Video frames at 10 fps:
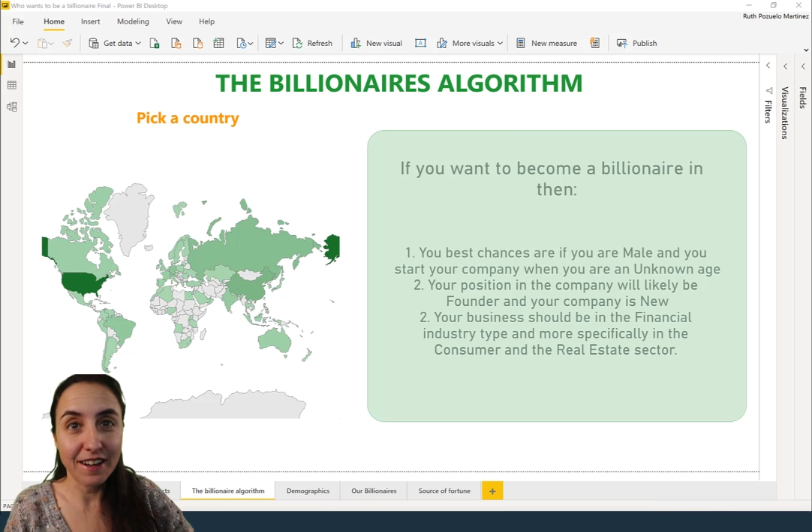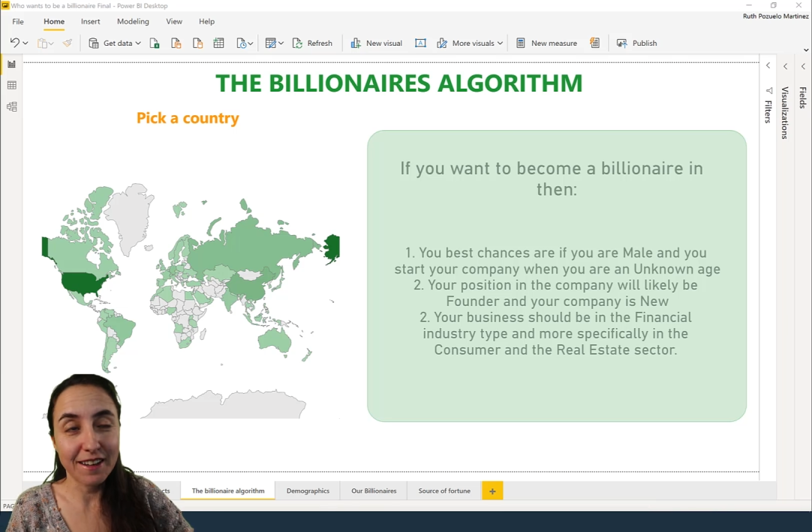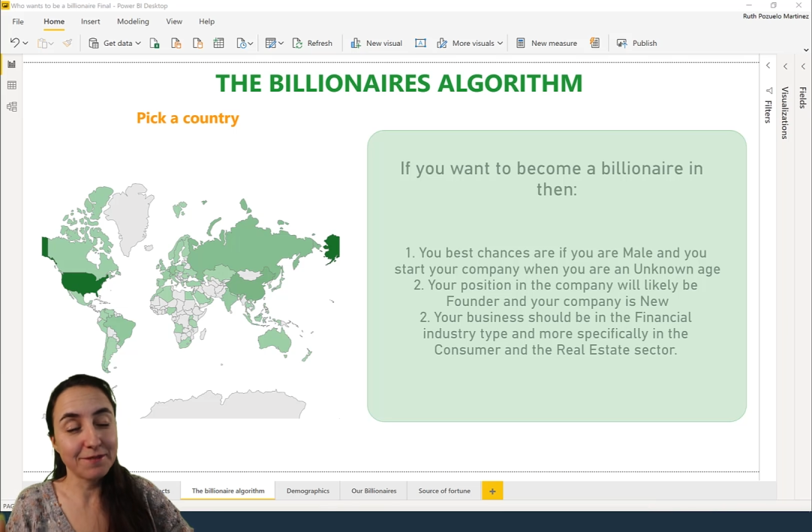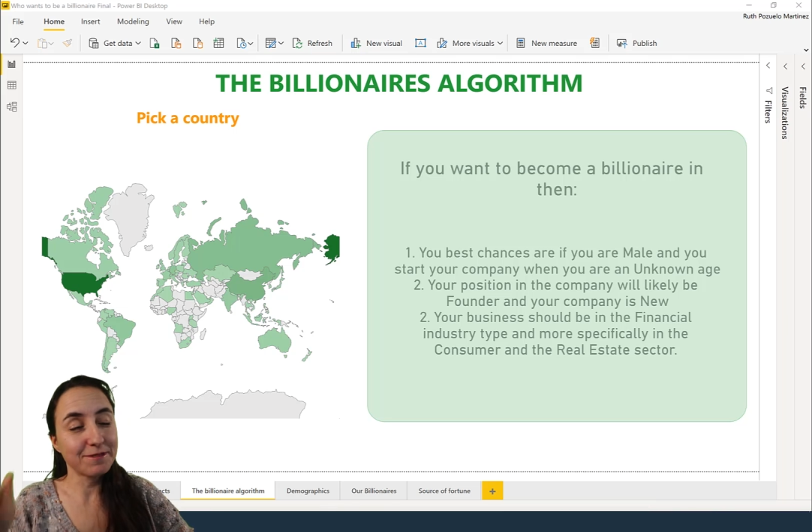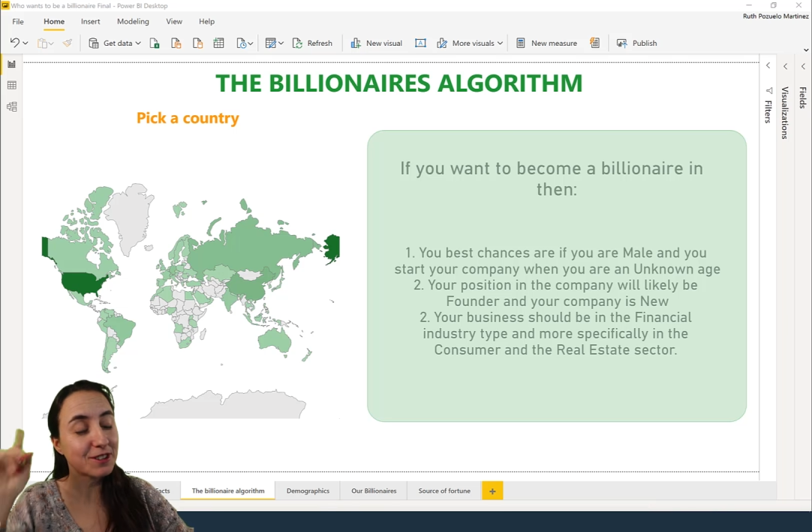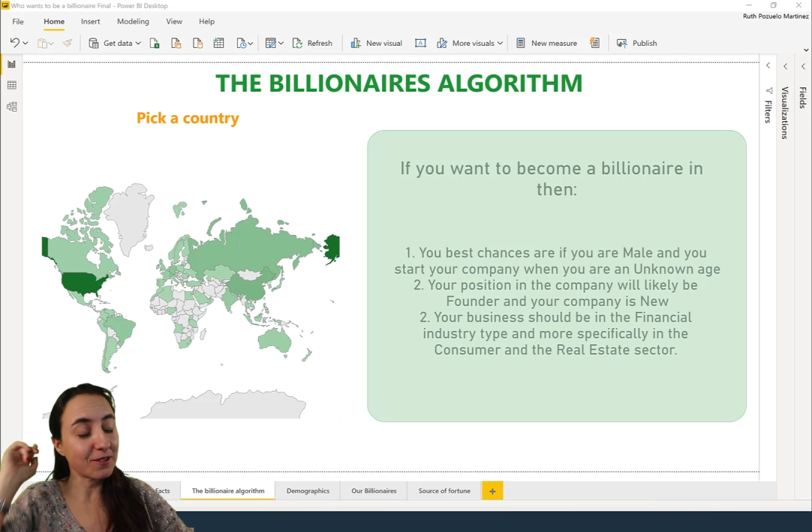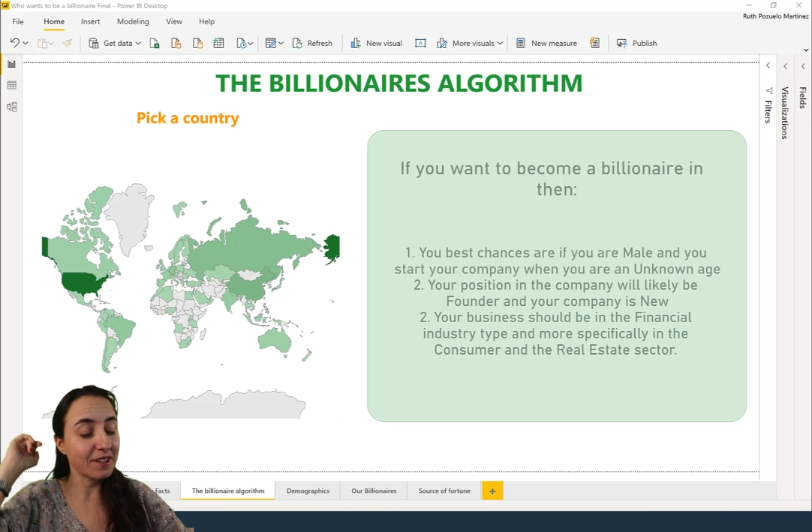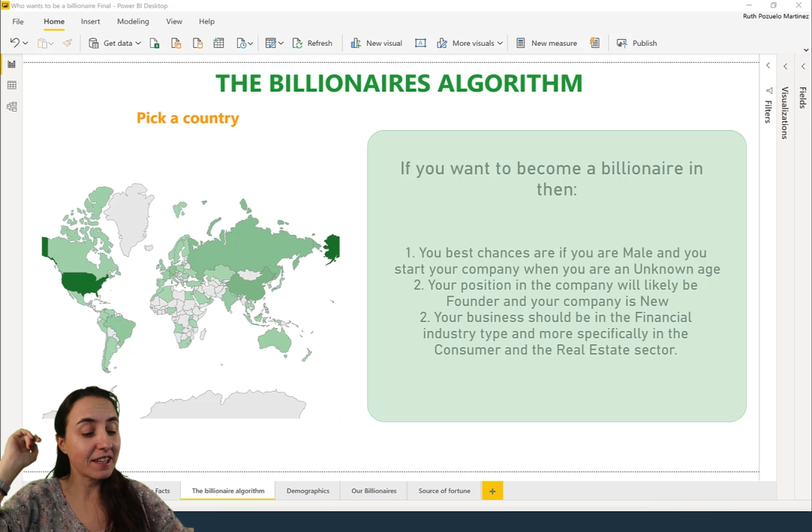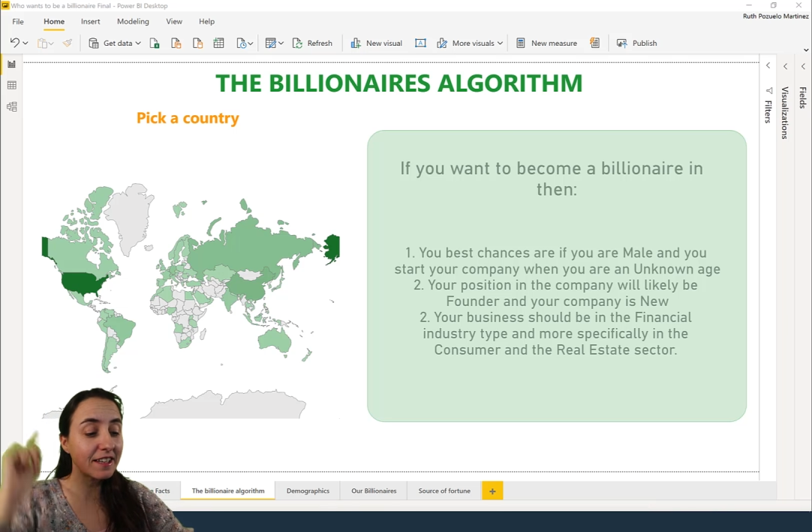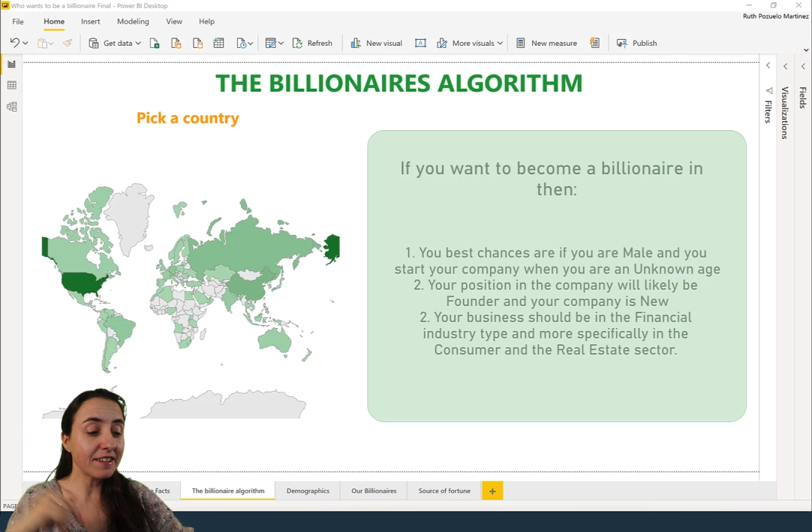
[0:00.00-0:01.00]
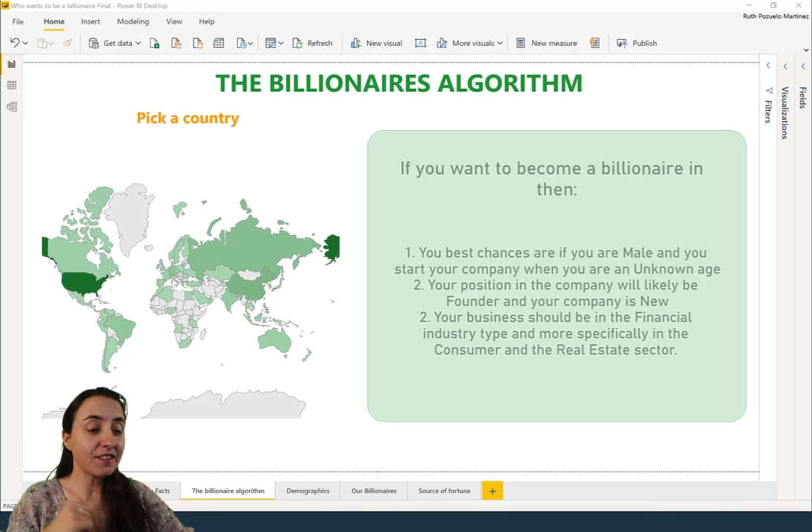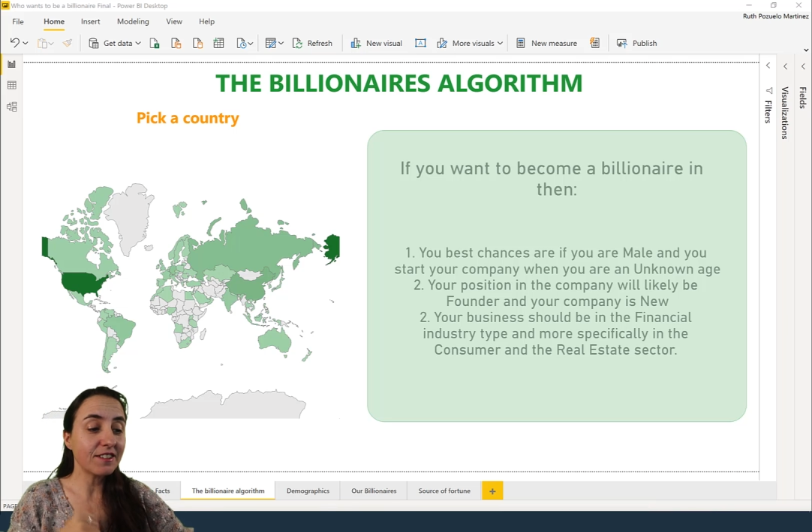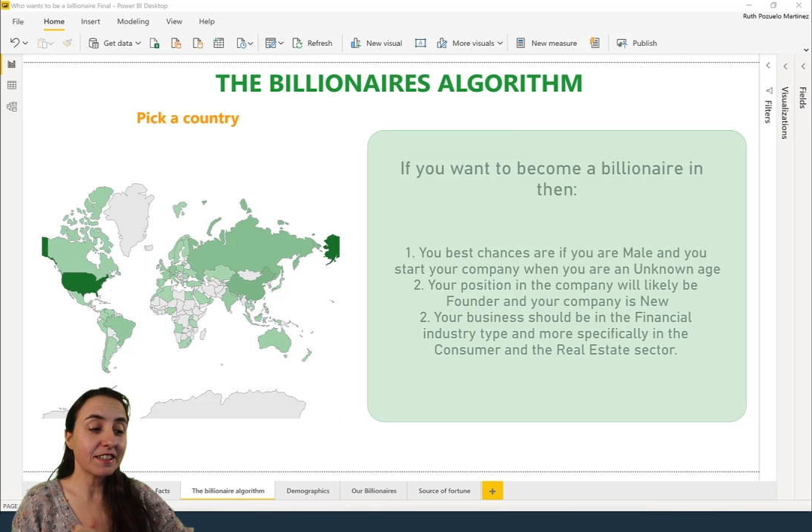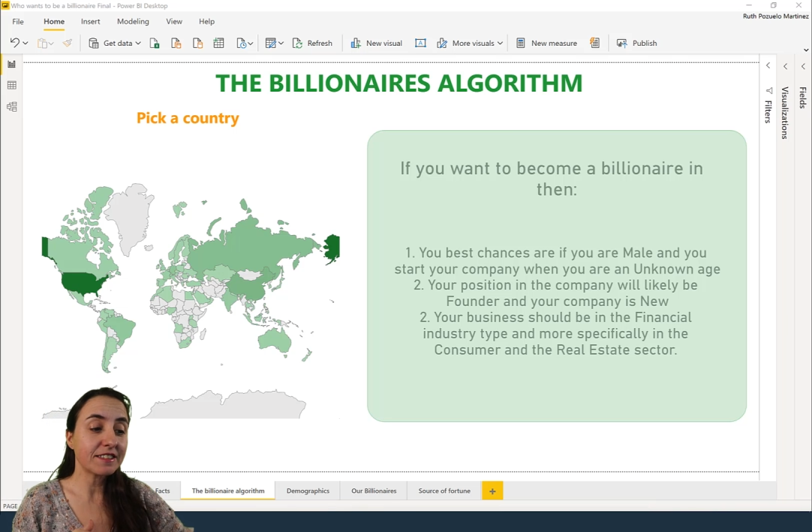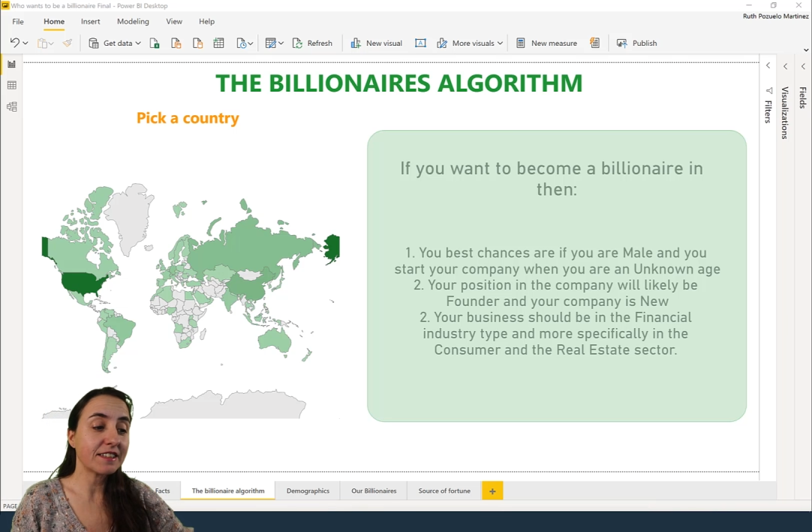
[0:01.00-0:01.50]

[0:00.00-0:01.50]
Friday. So in today's